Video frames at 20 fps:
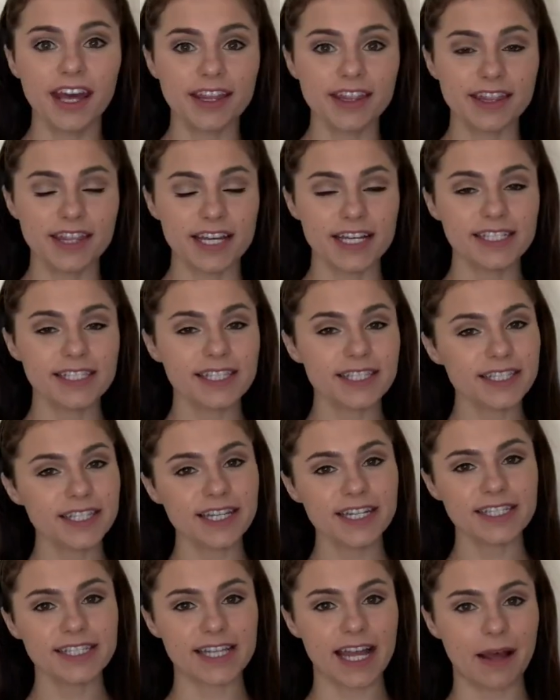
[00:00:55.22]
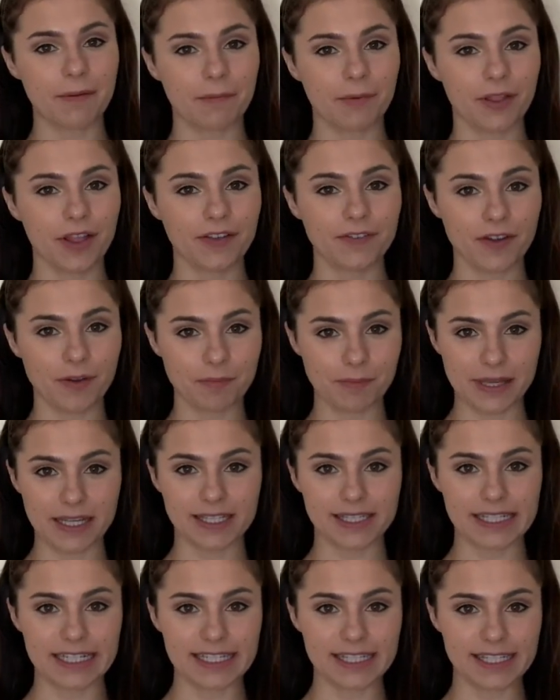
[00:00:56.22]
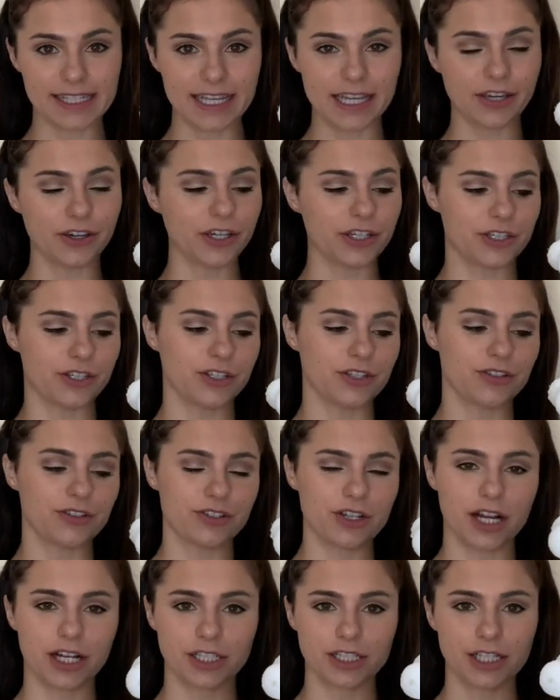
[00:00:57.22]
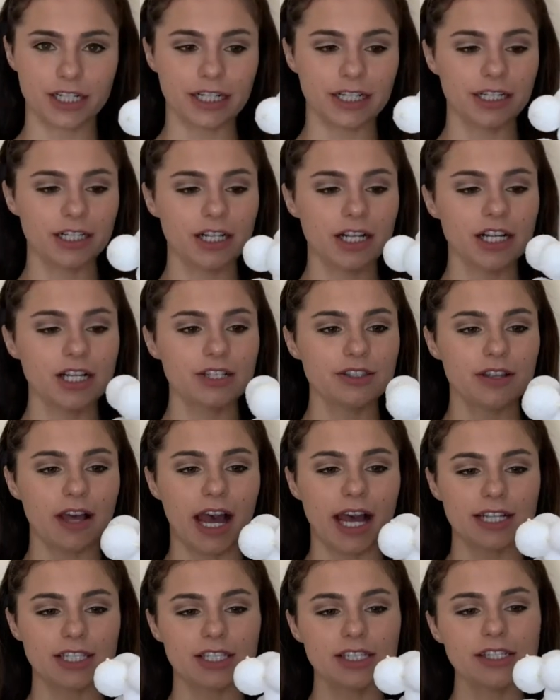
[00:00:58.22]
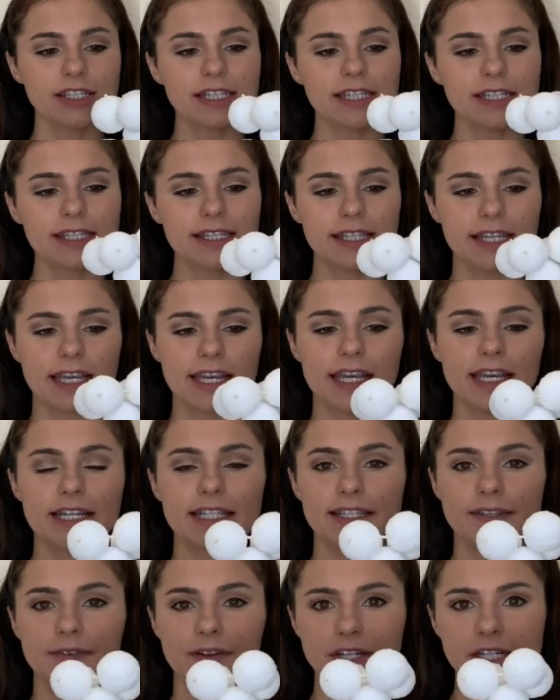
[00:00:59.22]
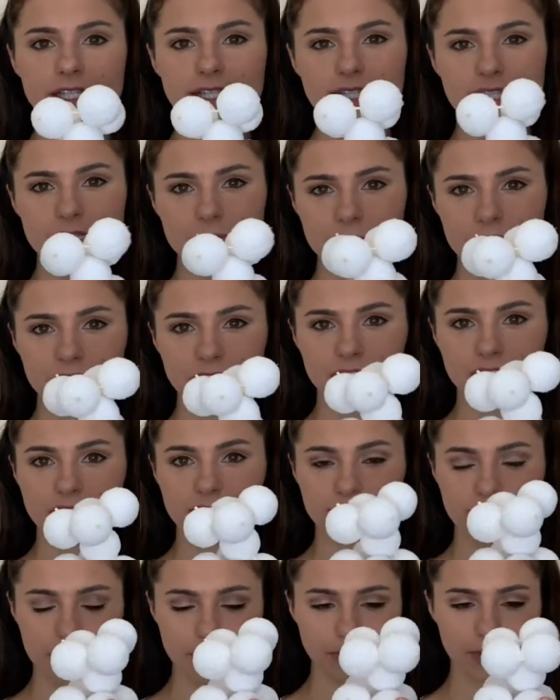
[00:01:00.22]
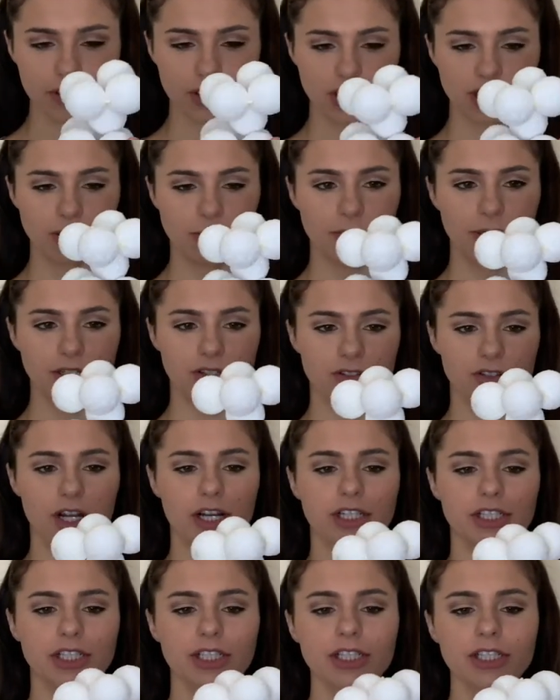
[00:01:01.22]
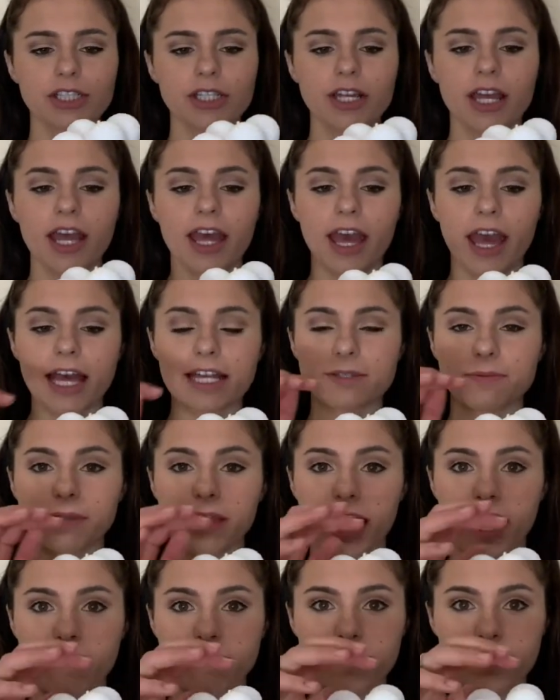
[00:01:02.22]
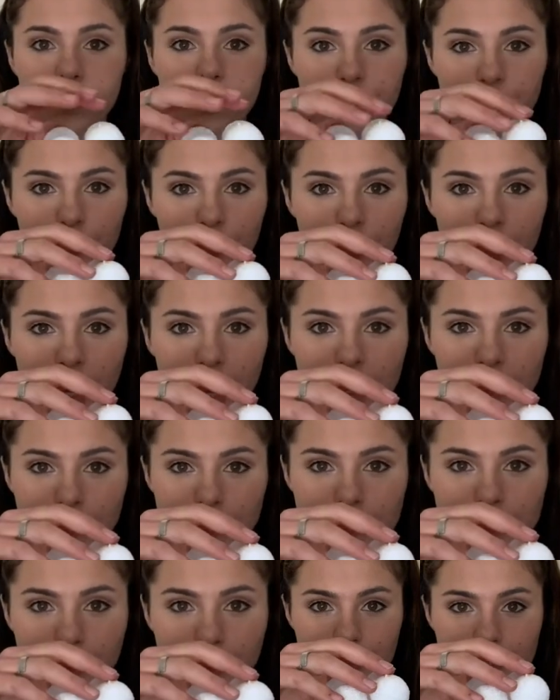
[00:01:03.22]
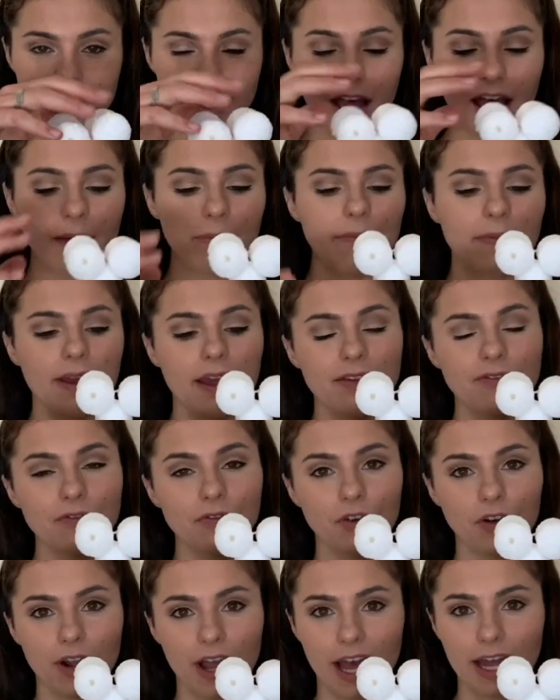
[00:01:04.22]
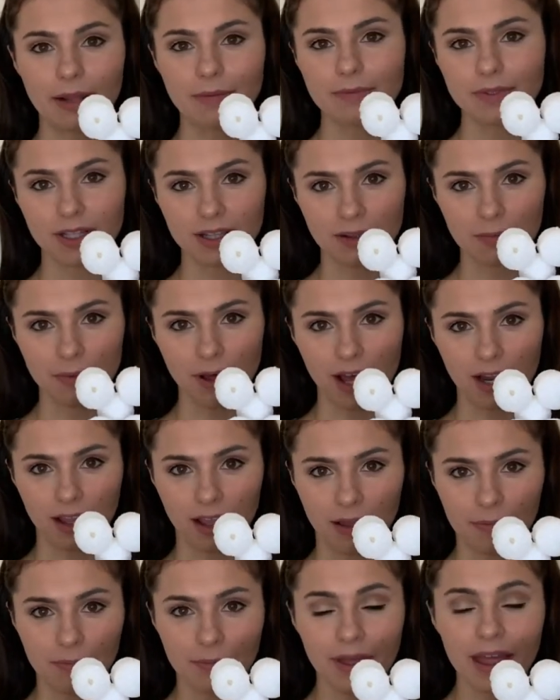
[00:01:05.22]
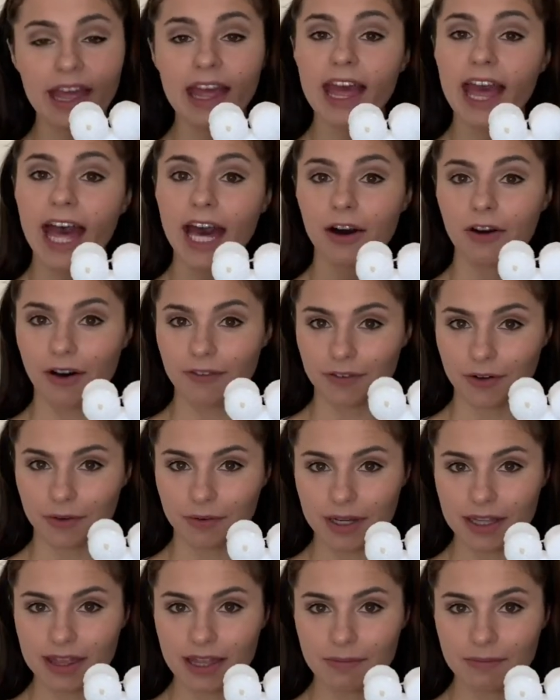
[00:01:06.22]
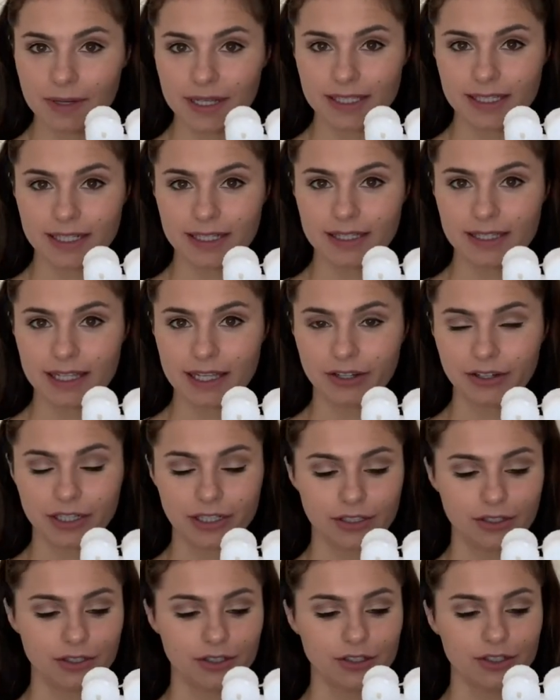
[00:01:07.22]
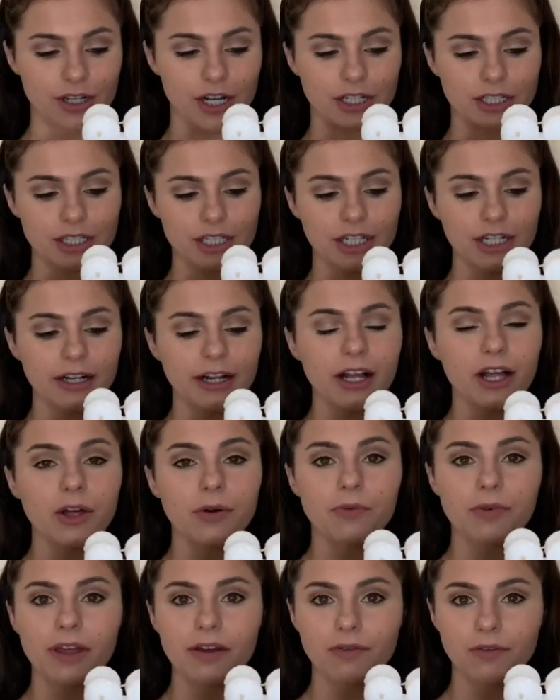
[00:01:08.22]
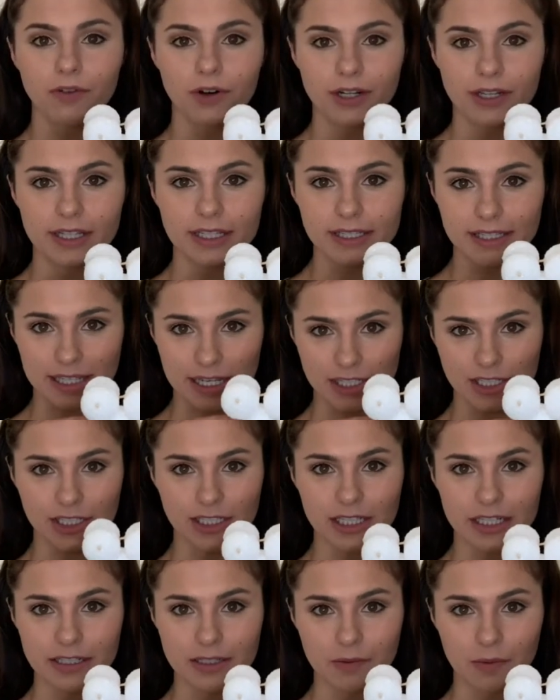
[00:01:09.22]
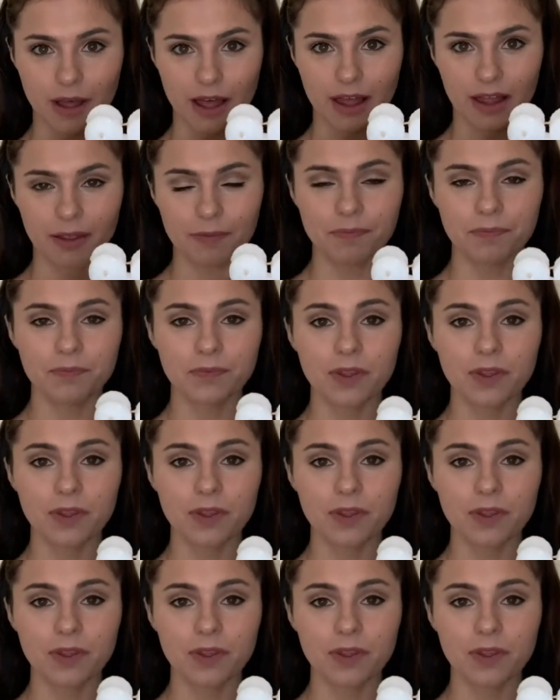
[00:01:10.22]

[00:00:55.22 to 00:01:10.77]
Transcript: This is an example of a BCC crystal structure. So as you can see, it's very similar to the simple cubic structures as we have the 4 atoms top and 4 atoms on the bottom. However, with the BCC crystal structure, we have 1 in the center as well.